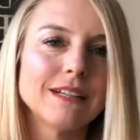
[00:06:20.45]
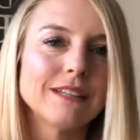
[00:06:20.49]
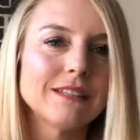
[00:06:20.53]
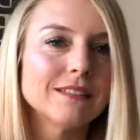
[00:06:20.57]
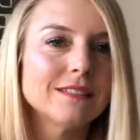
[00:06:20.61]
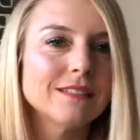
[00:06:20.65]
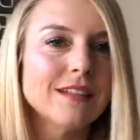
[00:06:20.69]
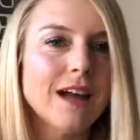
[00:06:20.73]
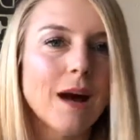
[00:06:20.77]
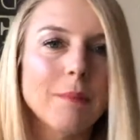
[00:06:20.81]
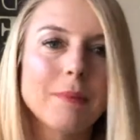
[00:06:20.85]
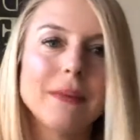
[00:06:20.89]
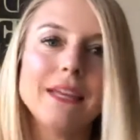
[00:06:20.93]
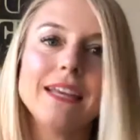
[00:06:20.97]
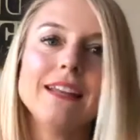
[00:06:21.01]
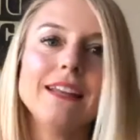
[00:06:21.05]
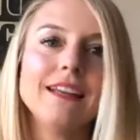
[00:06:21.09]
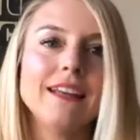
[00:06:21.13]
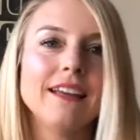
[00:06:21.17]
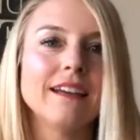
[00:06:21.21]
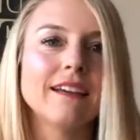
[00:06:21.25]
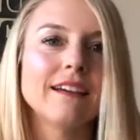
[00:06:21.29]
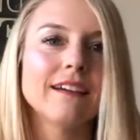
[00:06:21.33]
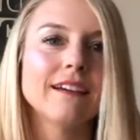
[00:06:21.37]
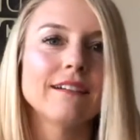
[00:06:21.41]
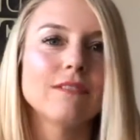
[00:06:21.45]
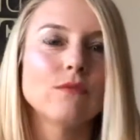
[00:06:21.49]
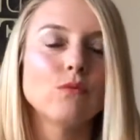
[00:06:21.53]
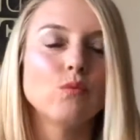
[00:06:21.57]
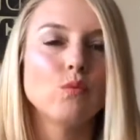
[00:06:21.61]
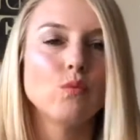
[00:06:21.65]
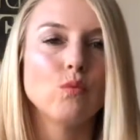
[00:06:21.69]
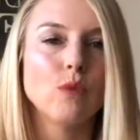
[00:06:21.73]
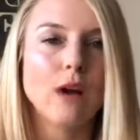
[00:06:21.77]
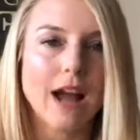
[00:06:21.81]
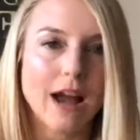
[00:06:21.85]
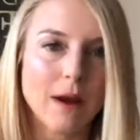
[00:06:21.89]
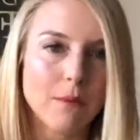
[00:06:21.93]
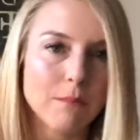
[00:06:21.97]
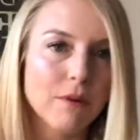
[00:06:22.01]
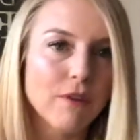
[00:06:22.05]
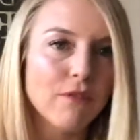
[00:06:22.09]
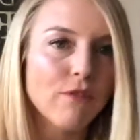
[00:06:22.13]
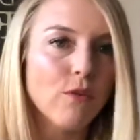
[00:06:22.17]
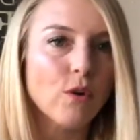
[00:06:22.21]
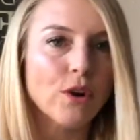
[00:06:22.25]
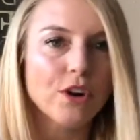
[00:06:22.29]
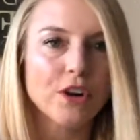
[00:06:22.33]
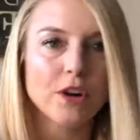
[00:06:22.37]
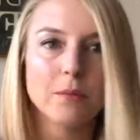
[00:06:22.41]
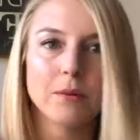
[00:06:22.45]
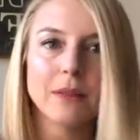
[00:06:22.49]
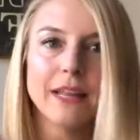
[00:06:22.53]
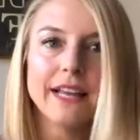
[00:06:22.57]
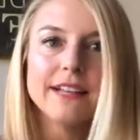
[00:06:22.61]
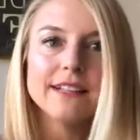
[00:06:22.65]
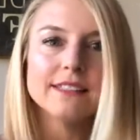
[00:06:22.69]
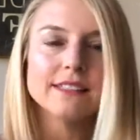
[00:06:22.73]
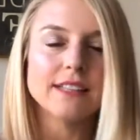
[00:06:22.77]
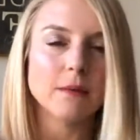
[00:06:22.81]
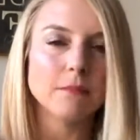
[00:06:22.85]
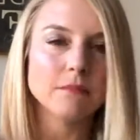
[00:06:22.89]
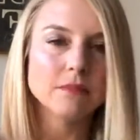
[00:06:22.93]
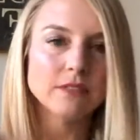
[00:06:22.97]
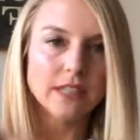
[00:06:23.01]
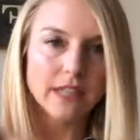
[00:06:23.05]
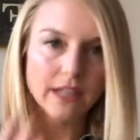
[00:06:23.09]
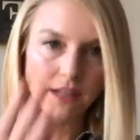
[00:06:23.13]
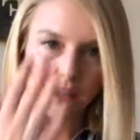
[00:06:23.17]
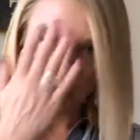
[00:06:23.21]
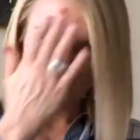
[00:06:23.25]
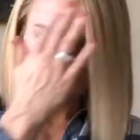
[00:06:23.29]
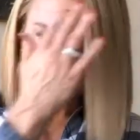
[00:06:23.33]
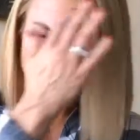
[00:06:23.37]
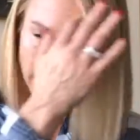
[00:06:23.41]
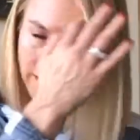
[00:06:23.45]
Stop eating before your plate is empty.